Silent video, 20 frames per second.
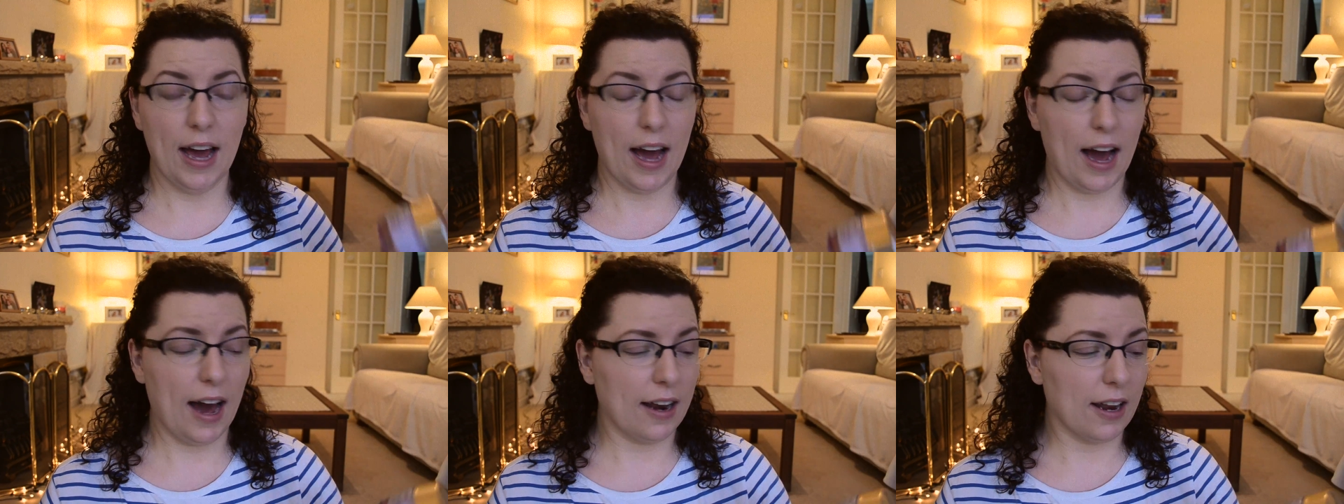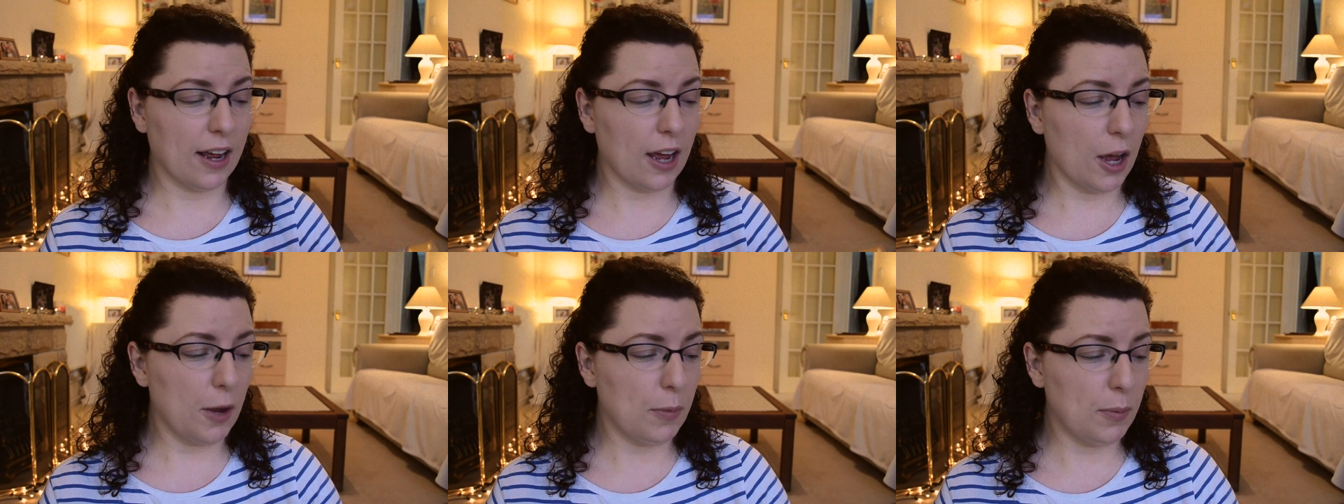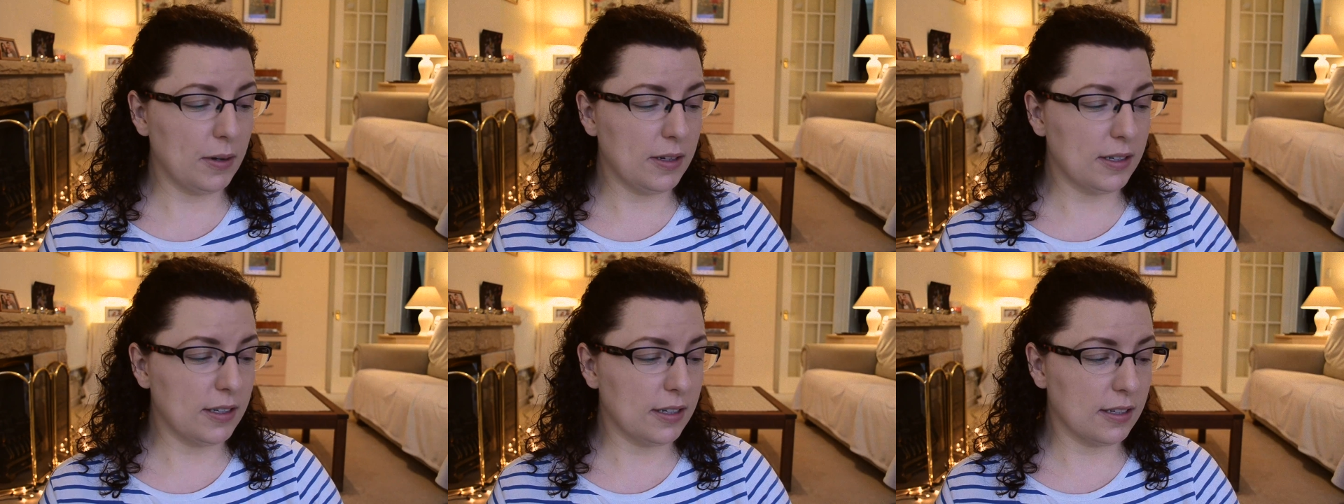And I
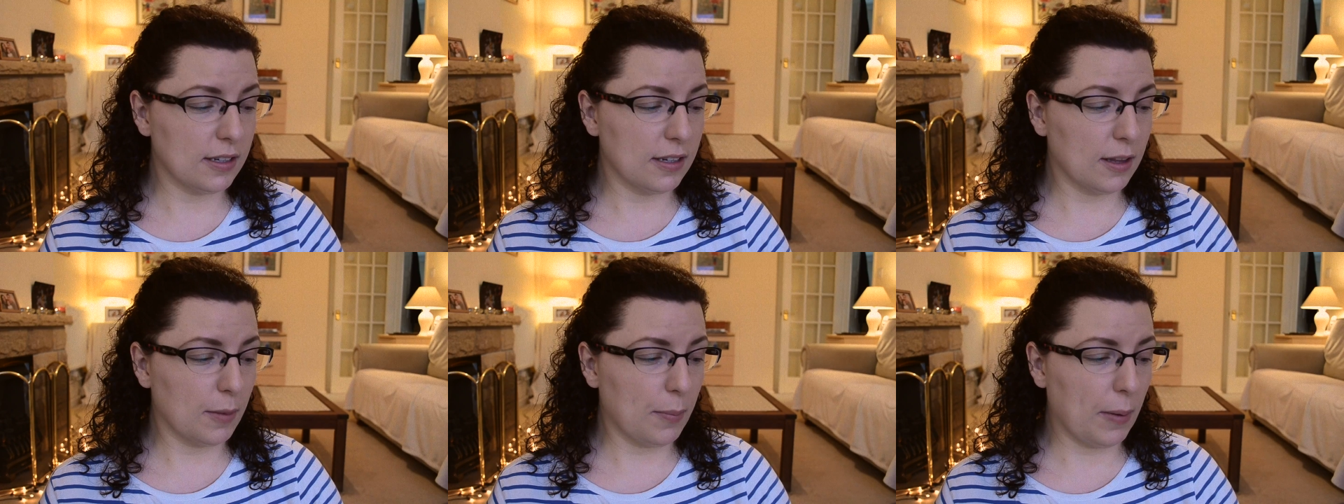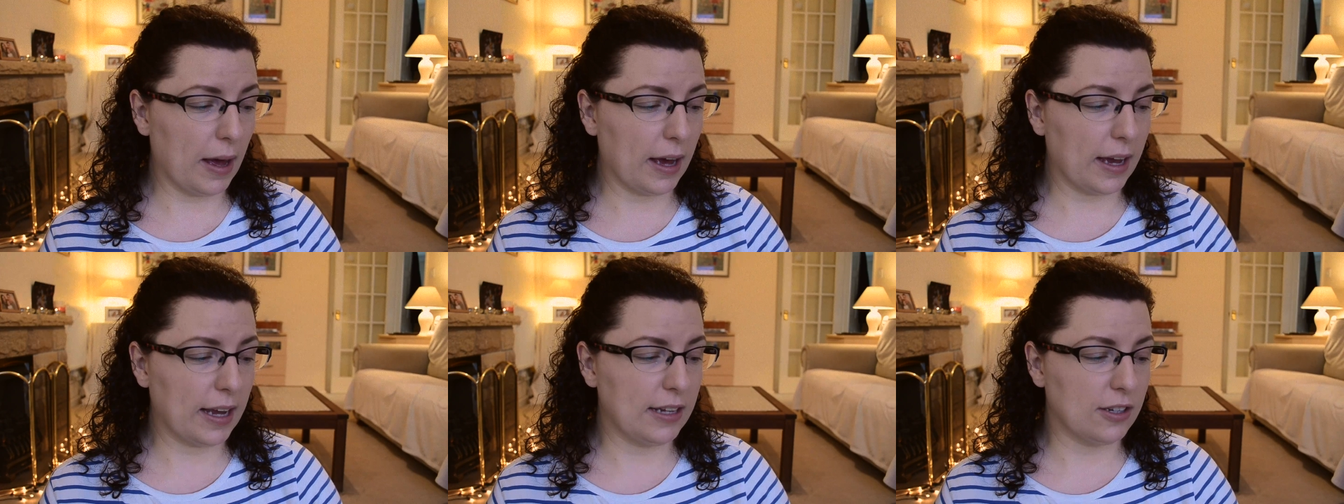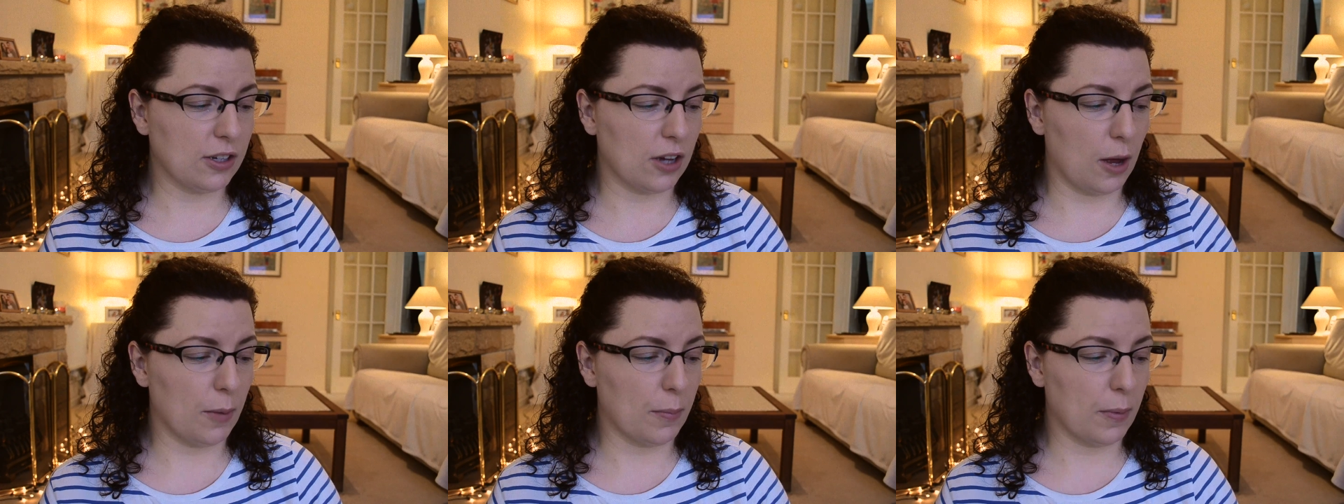opened the
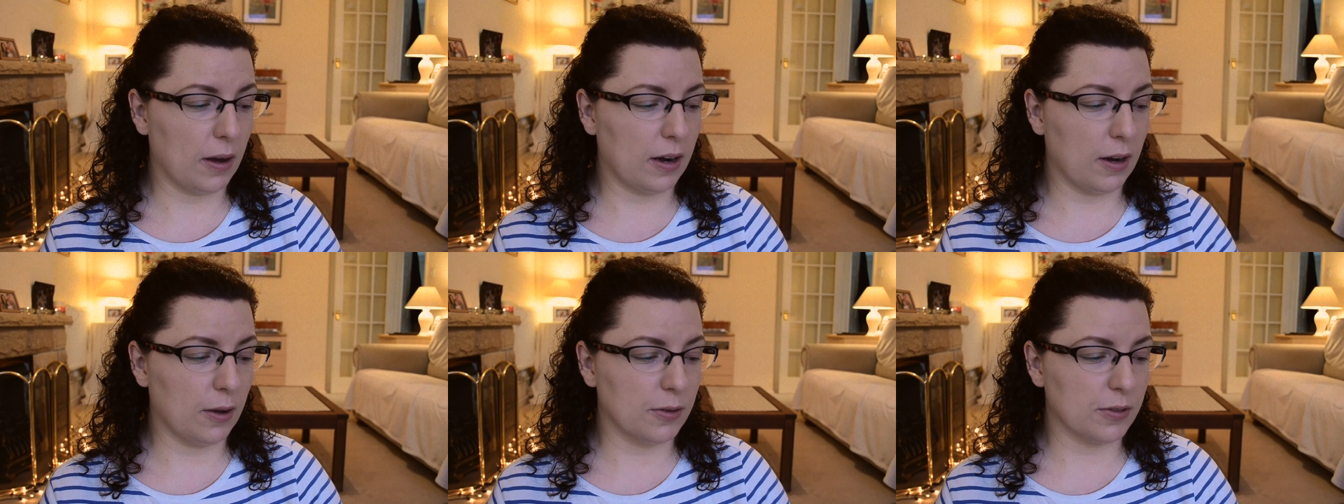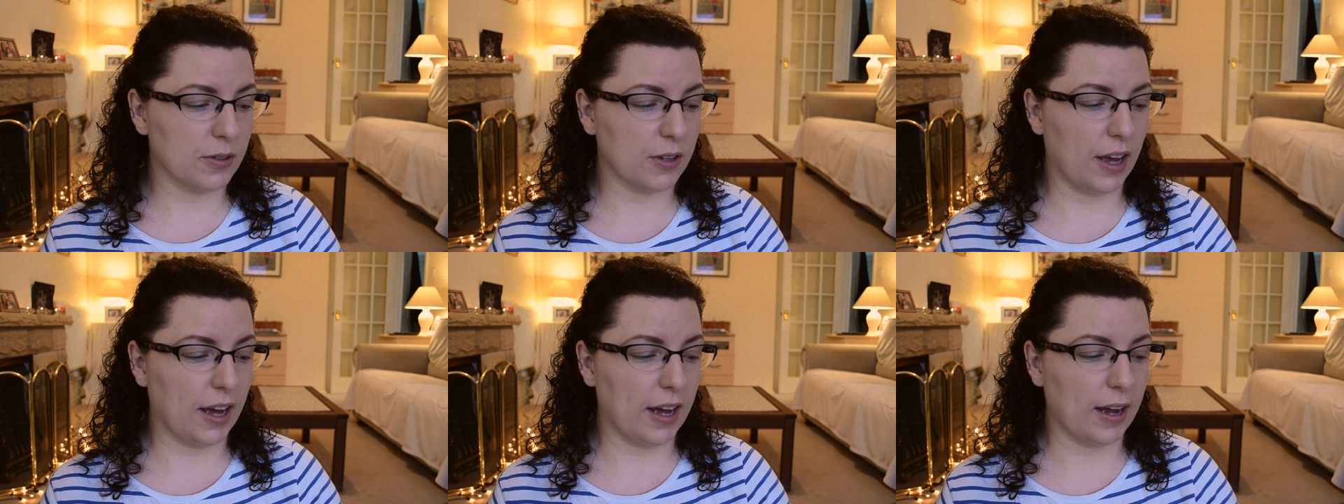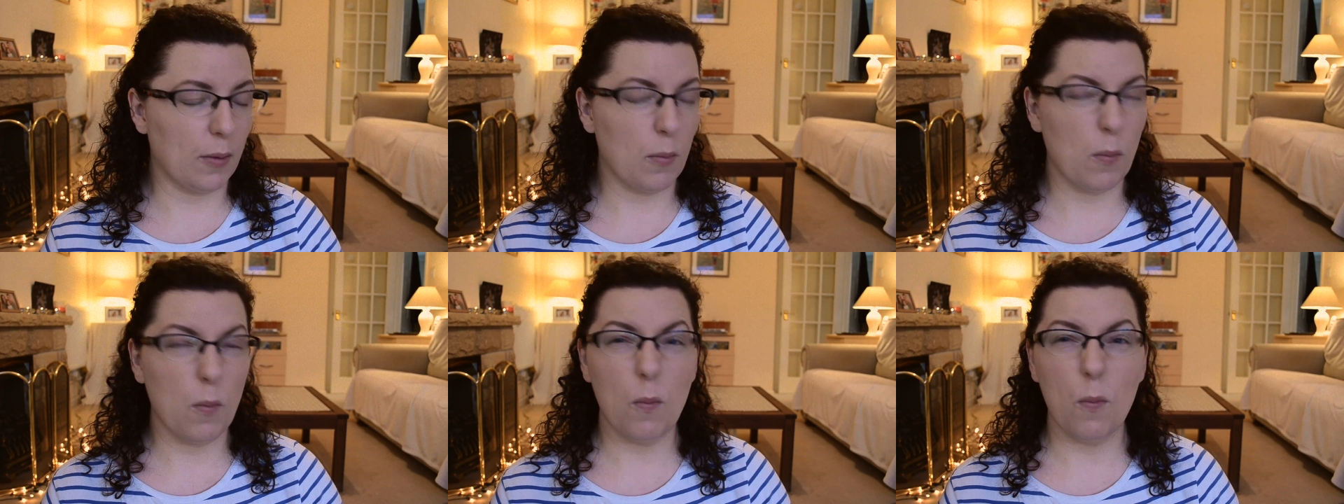package up and I was
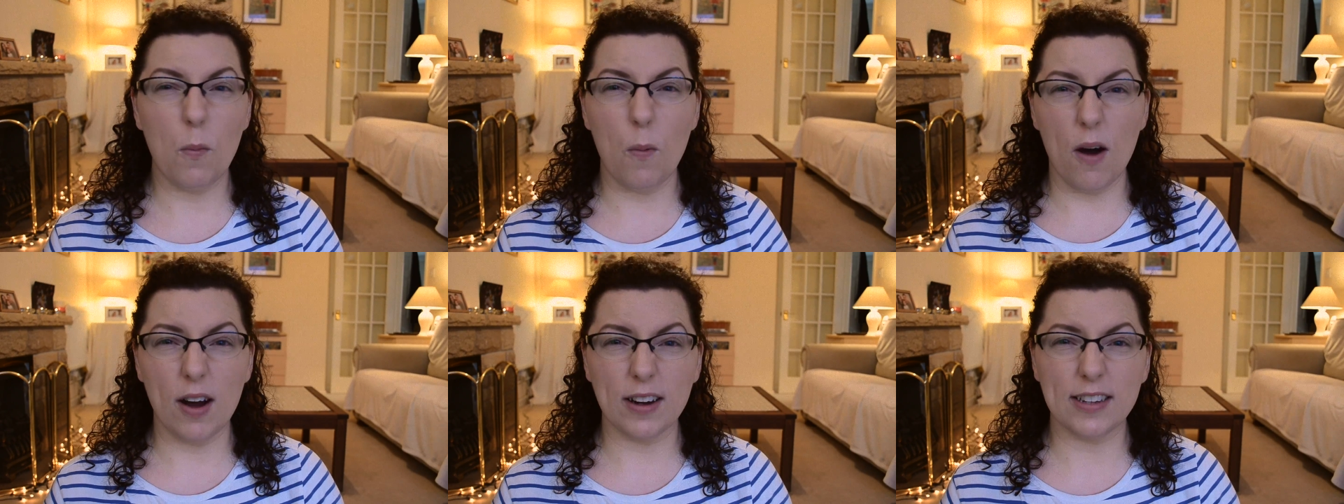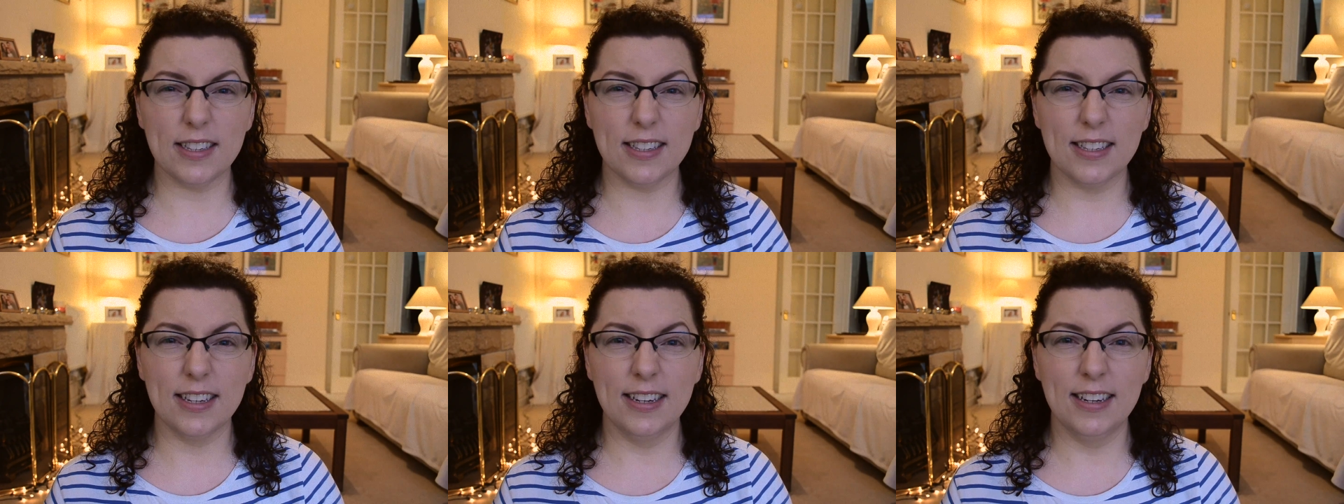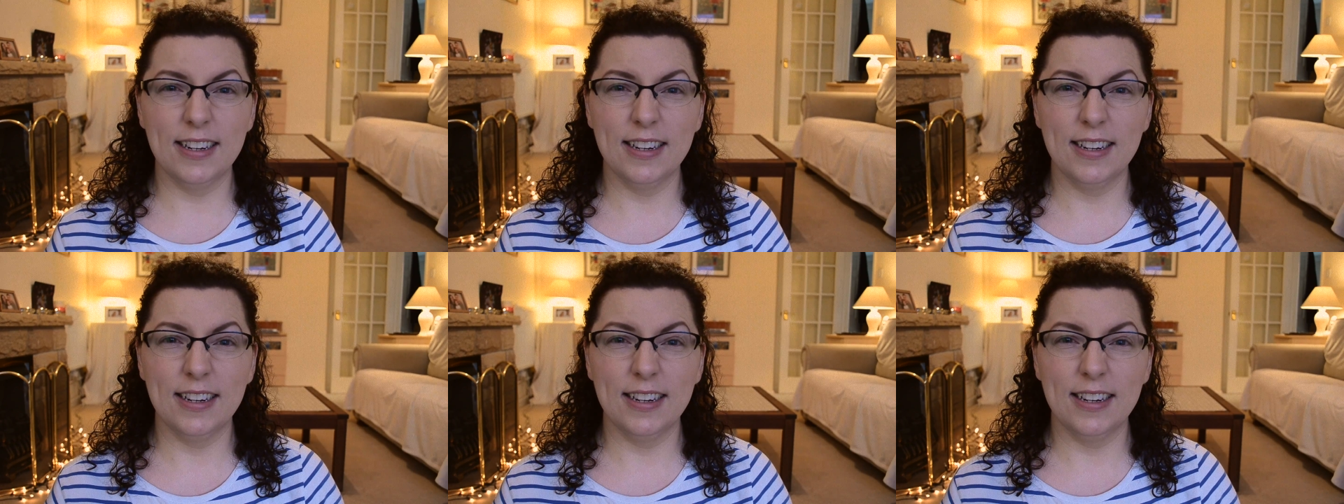like, What?